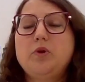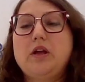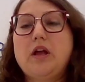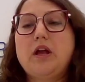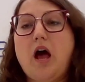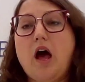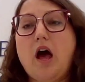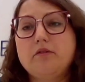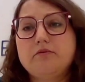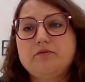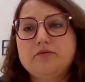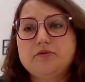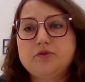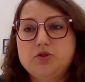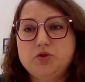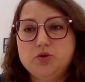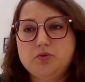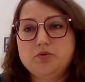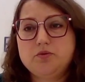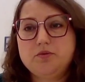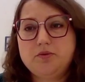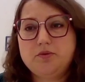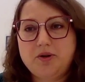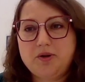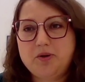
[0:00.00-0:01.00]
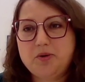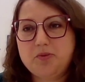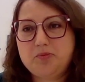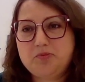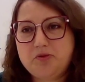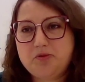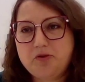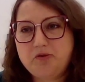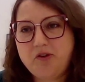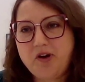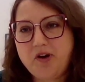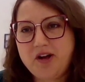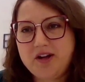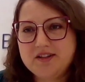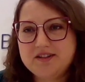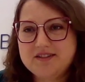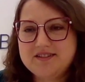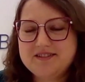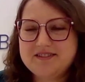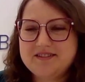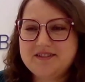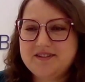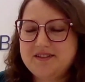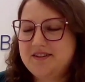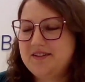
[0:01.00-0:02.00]
We have to
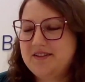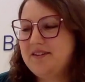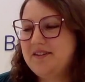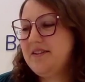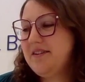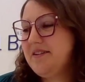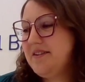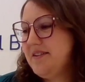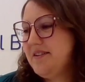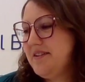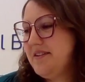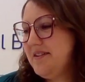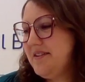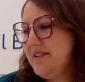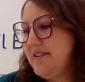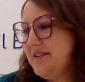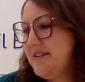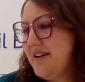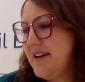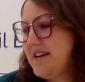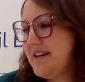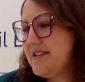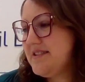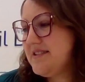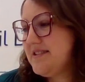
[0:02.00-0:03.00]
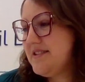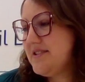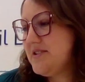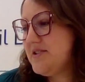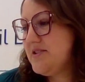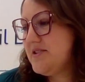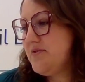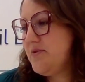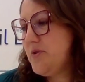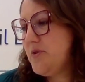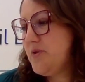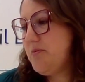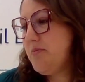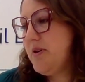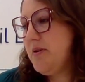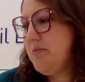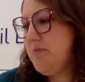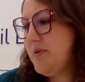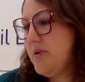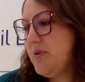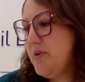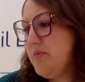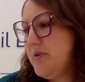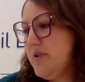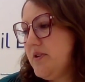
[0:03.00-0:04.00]
provide access for
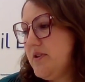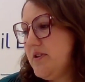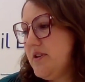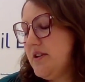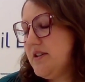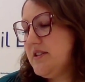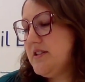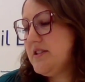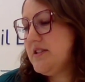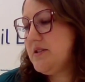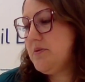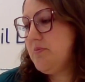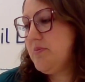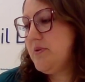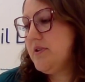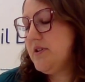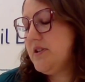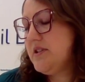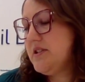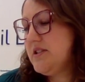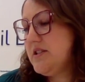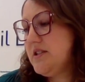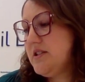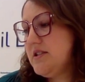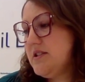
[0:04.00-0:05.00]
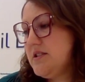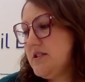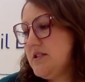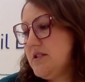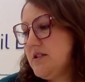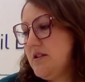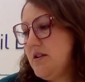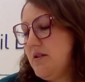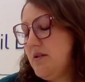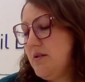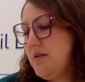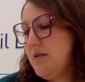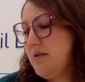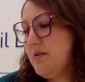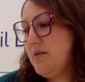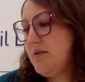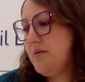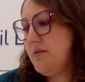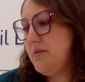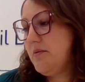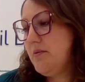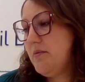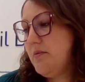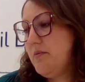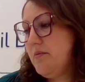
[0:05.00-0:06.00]
people with disabilities
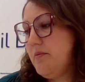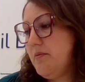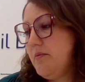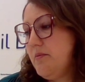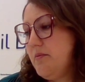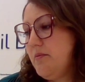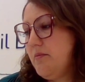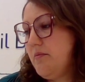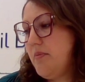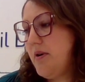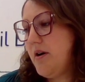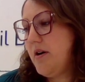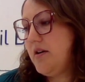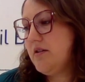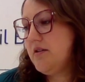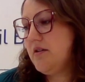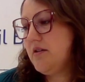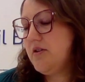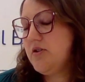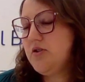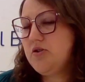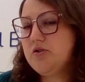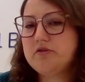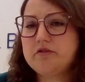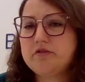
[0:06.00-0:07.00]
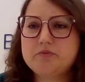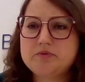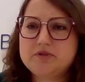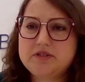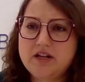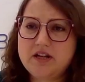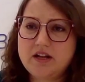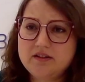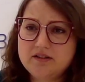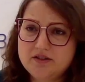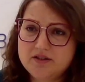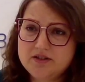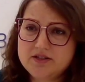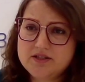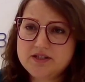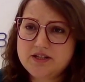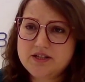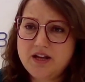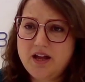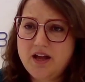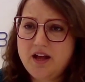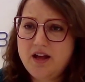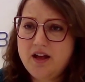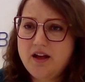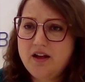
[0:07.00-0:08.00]
by Europe
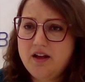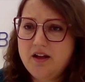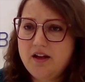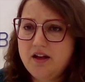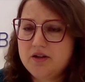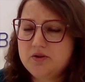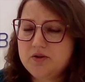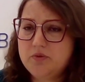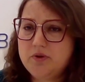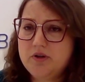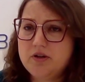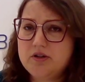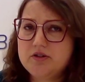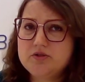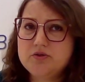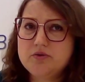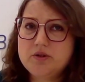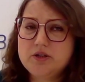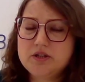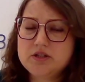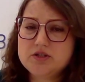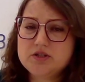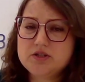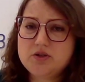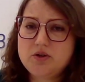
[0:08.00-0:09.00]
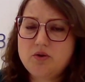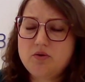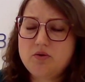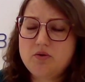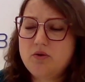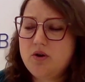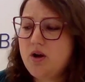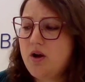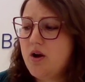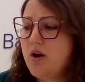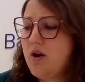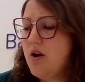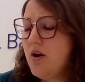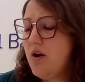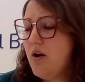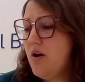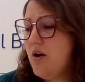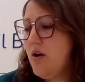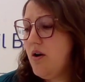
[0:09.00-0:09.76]
standards, and we are doing so.